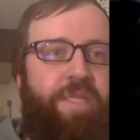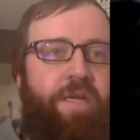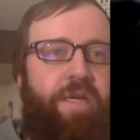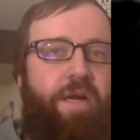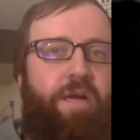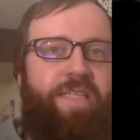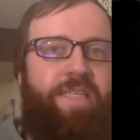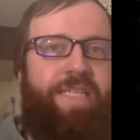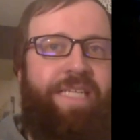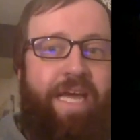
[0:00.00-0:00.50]

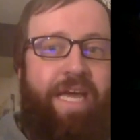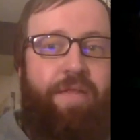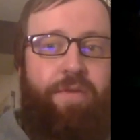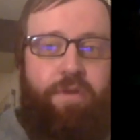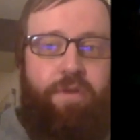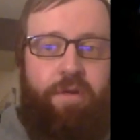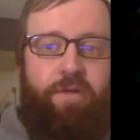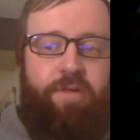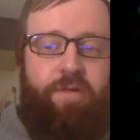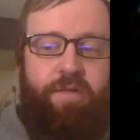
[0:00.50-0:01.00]
uh,
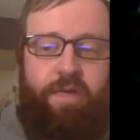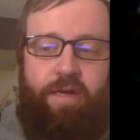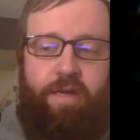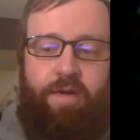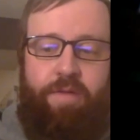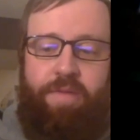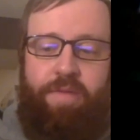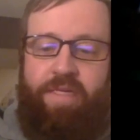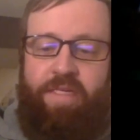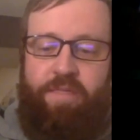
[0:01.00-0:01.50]
together
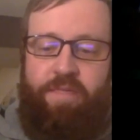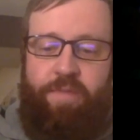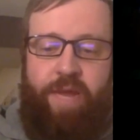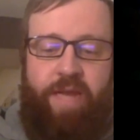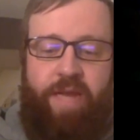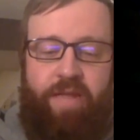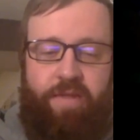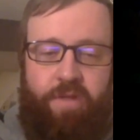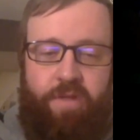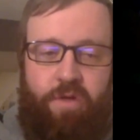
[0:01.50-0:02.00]
um, and
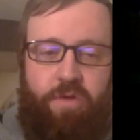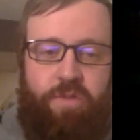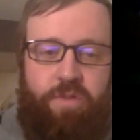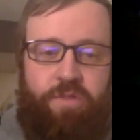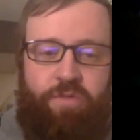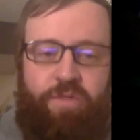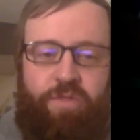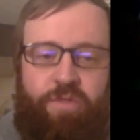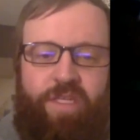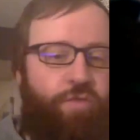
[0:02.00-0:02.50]
debating those
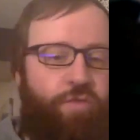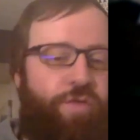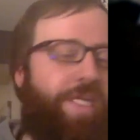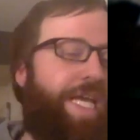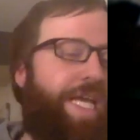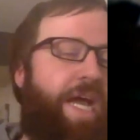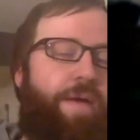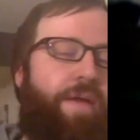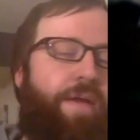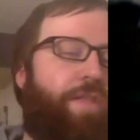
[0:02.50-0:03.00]
and really just
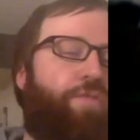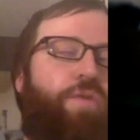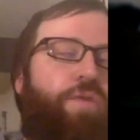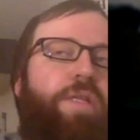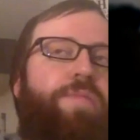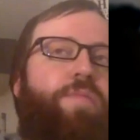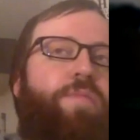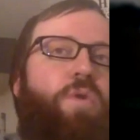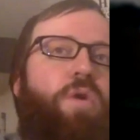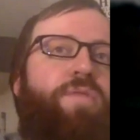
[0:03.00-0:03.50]
recap it's
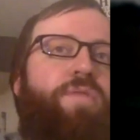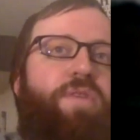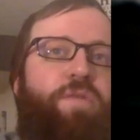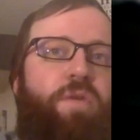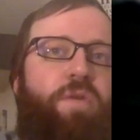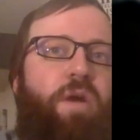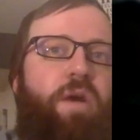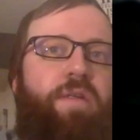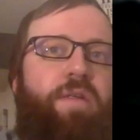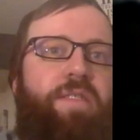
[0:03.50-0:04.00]
really more of
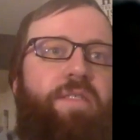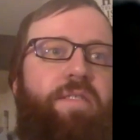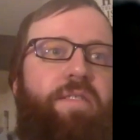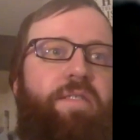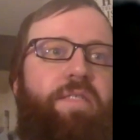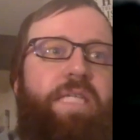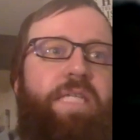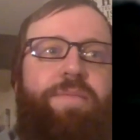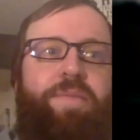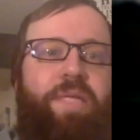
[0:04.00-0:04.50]
a, a
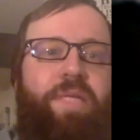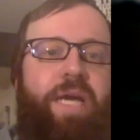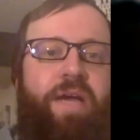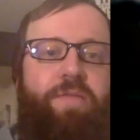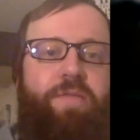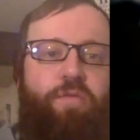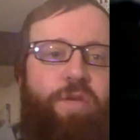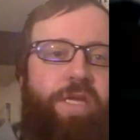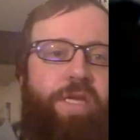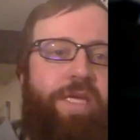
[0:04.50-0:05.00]
deep
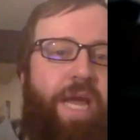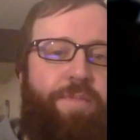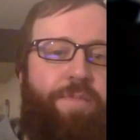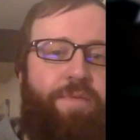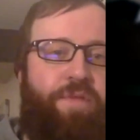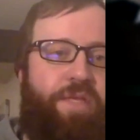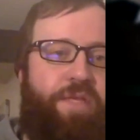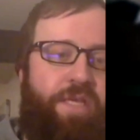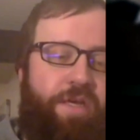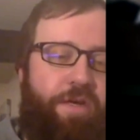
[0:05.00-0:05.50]
dive recap
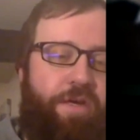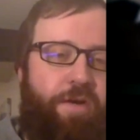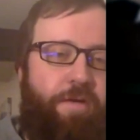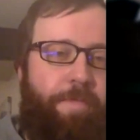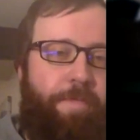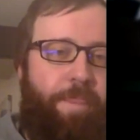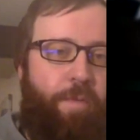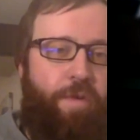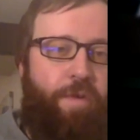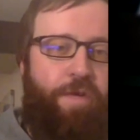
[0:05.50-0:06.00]
of the year
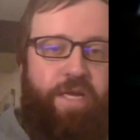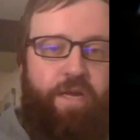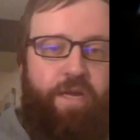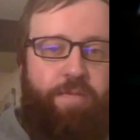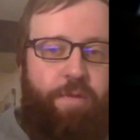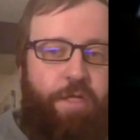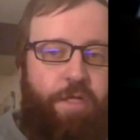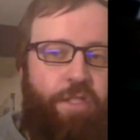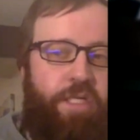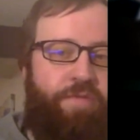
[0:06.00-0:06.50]
where you get a
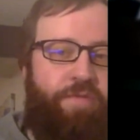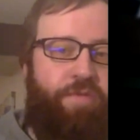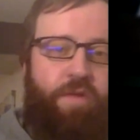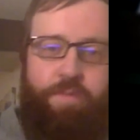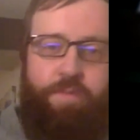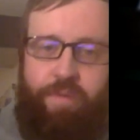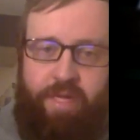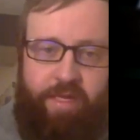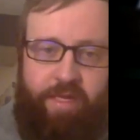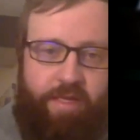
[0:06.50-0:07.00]
bunch of
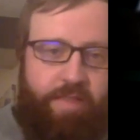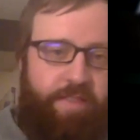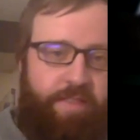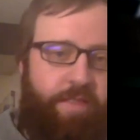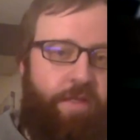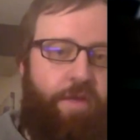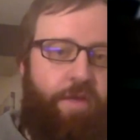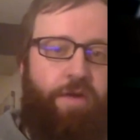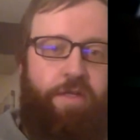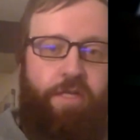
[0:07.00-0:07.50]
different opinions
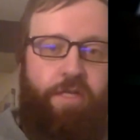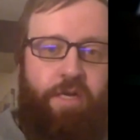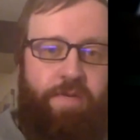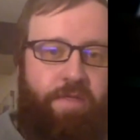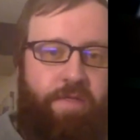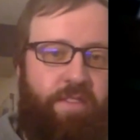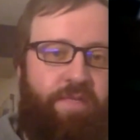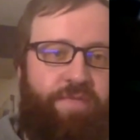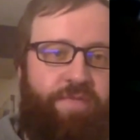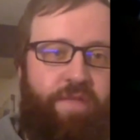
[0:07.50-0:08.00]
yeah. and they talk
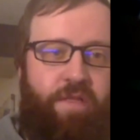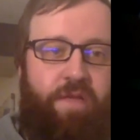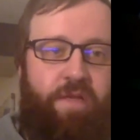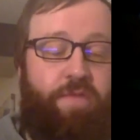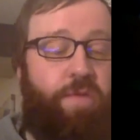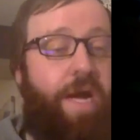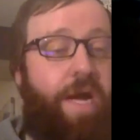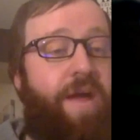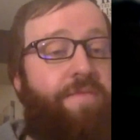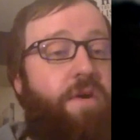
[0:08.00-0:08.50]
about stuff they
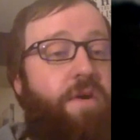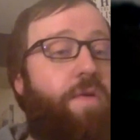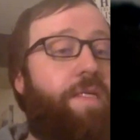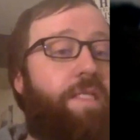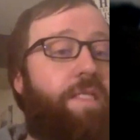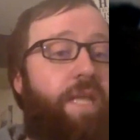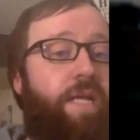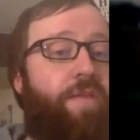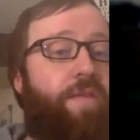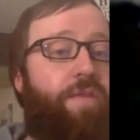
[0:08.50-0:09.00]
love. So I've
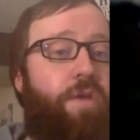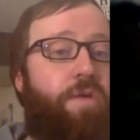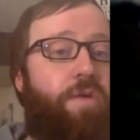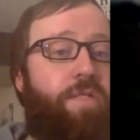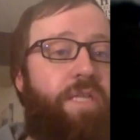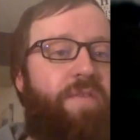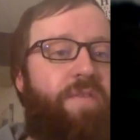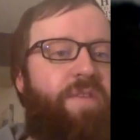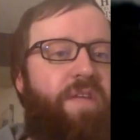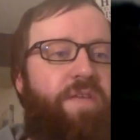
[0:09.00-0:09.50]
always liked
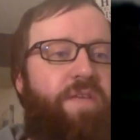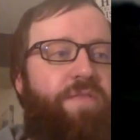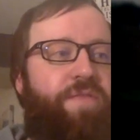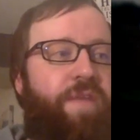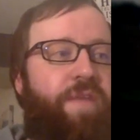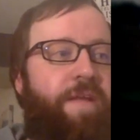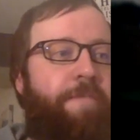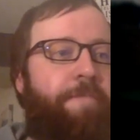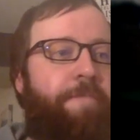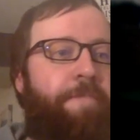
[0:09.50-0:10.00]
those, even
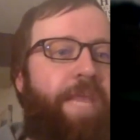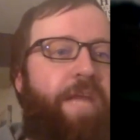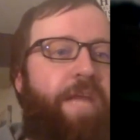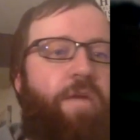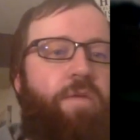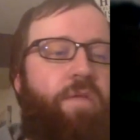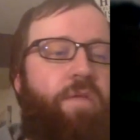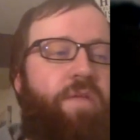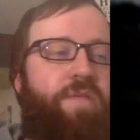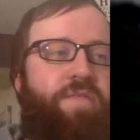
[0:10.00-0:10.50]
if I
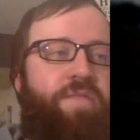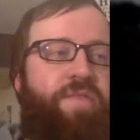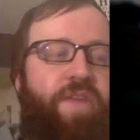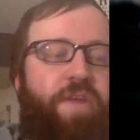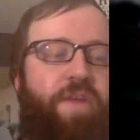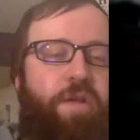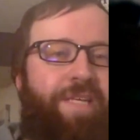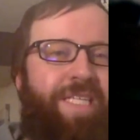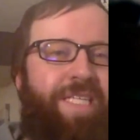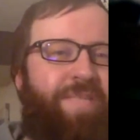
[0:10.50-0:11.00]
don't love the
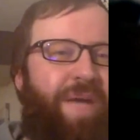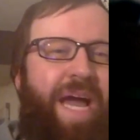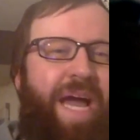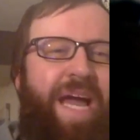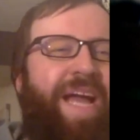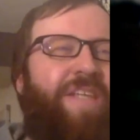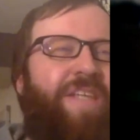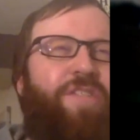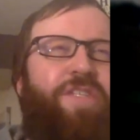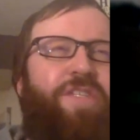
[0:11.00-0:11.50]
final list.
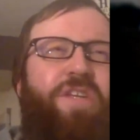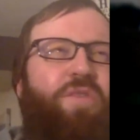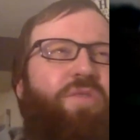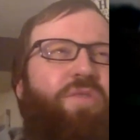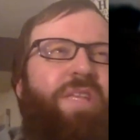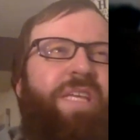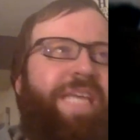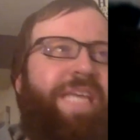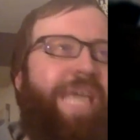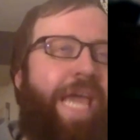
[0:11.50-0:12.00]
I actually don't
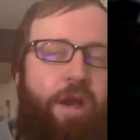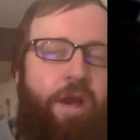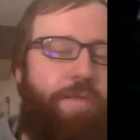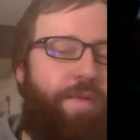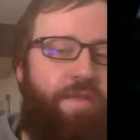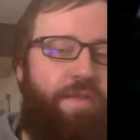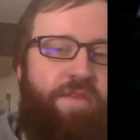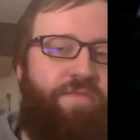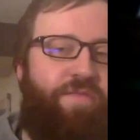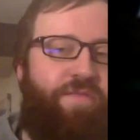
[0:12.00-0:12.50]
really care
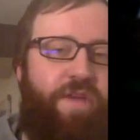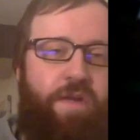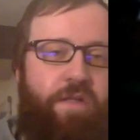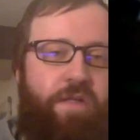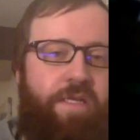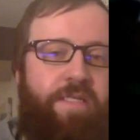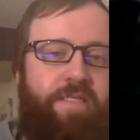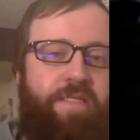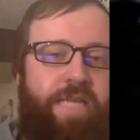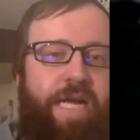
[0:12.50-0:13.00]
about the final
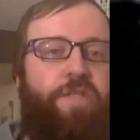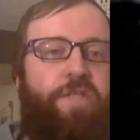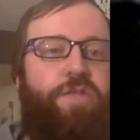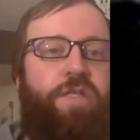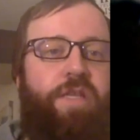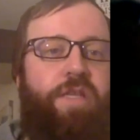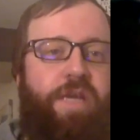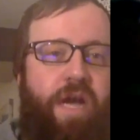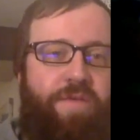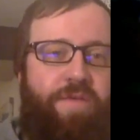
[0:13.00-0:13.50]
list. I just
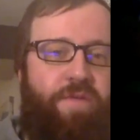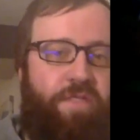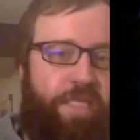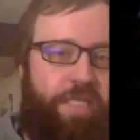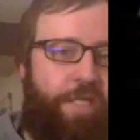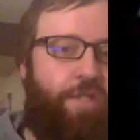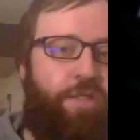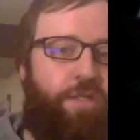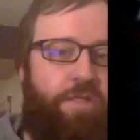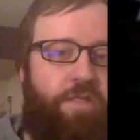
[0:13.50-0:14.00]
think the
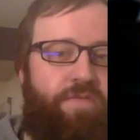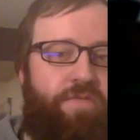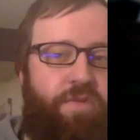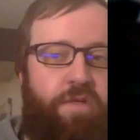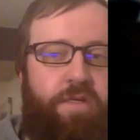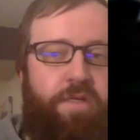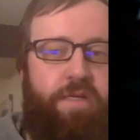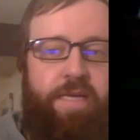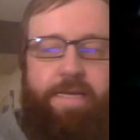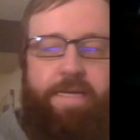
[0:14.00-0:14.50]
conversation is
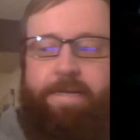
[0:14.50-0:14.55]
fun.